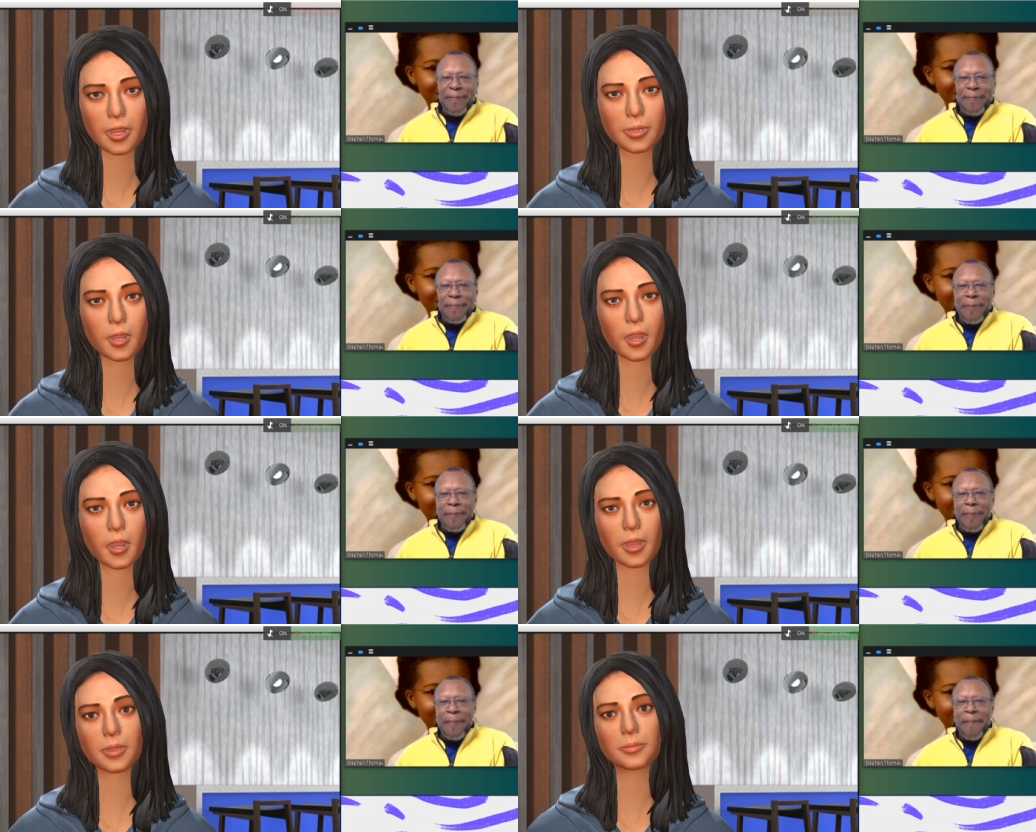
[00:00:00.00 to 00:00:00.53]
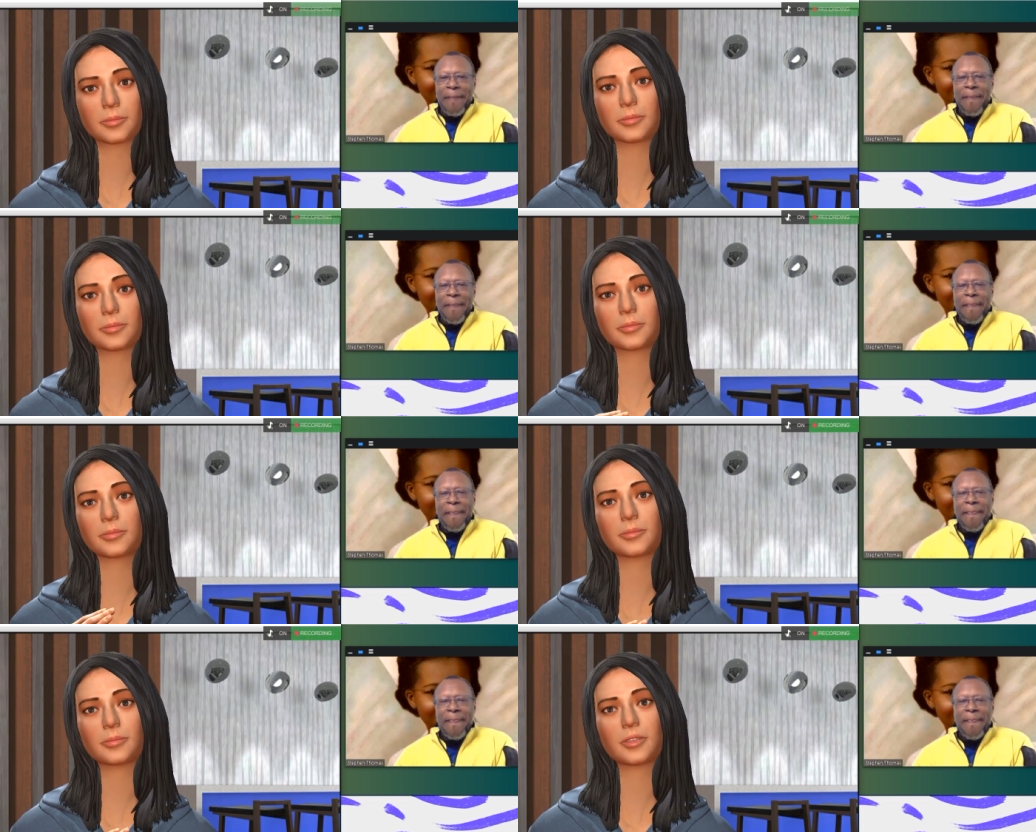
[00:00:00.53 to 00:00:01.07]
Speaker 1: I'm so
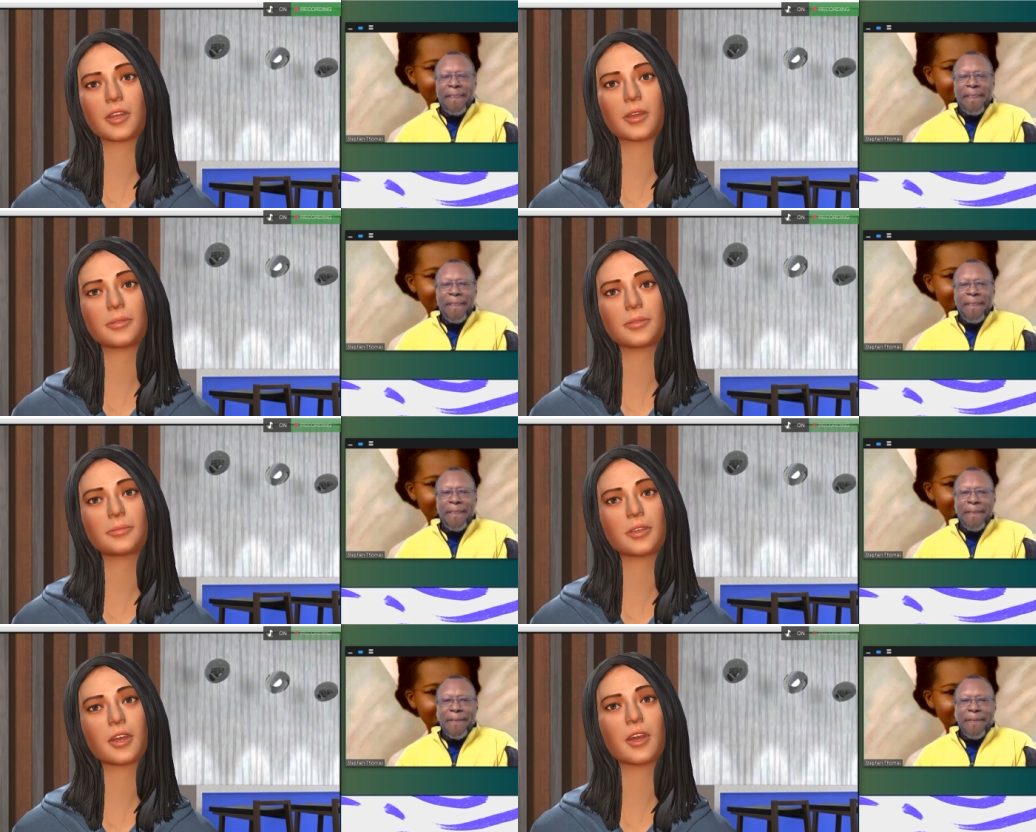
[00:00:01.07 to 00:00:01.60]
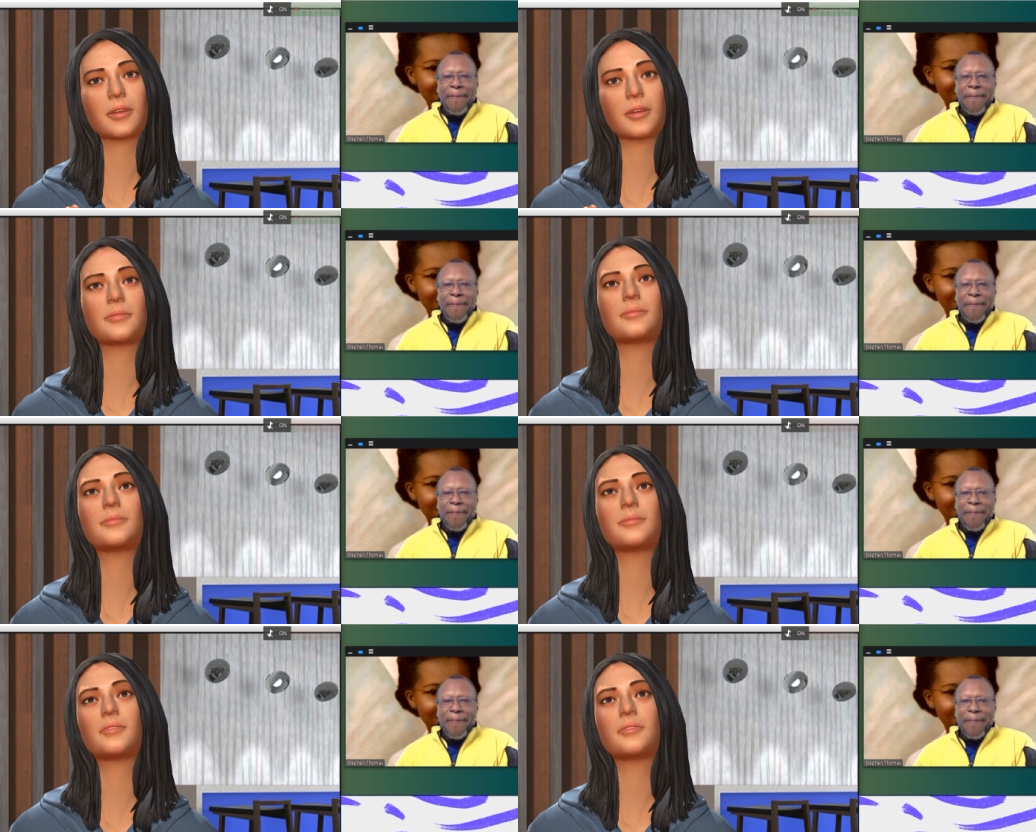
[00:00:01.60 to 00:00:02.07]
tired of not